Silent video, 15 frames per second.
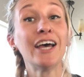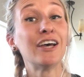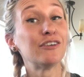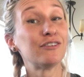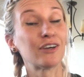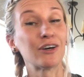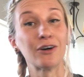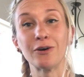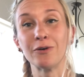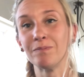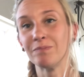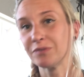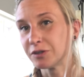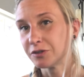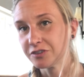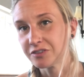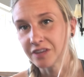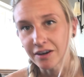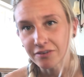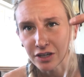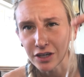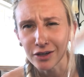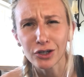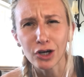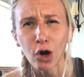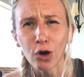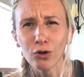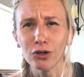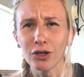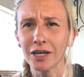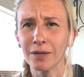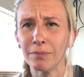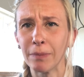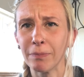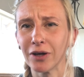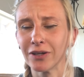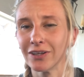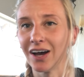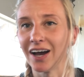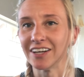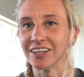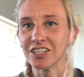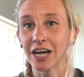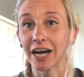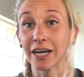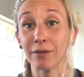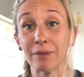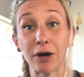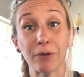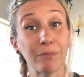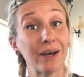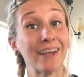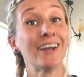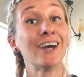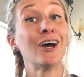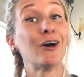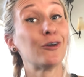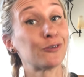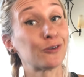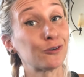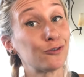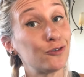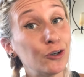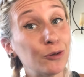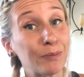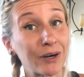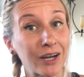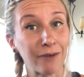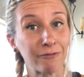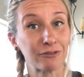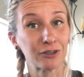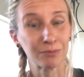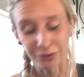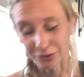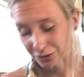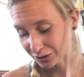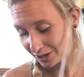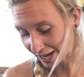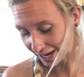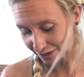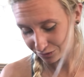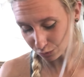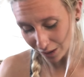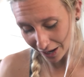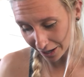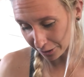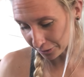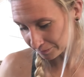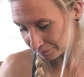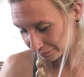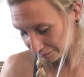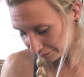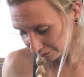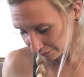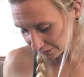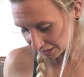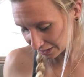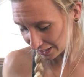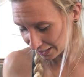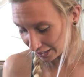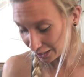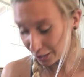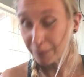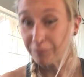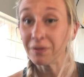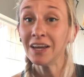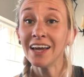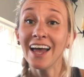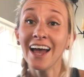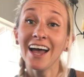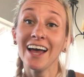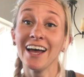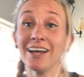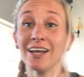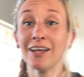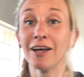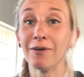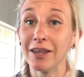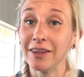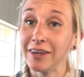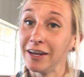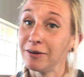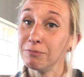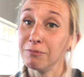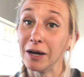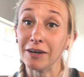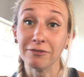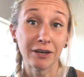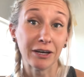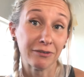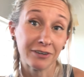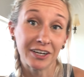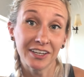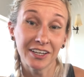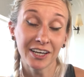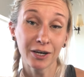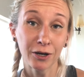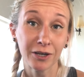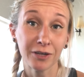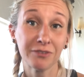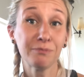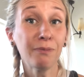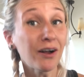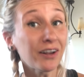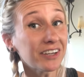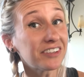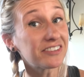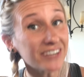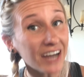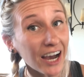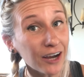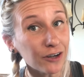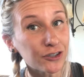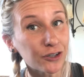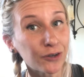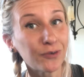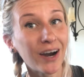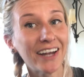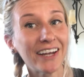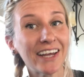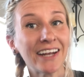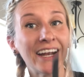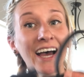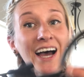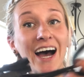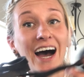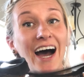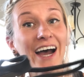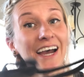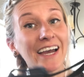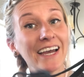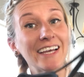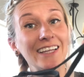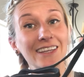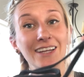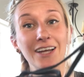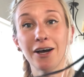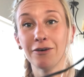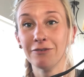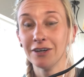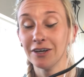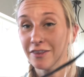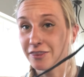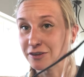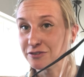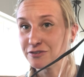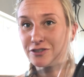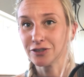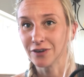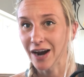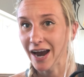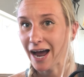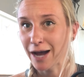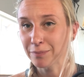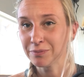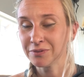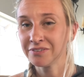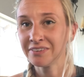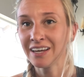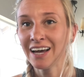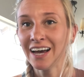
so you'll just have to go look them up online to check them out, but those are super comfortable as well. And then my favorite poly style to run in, I love the straps.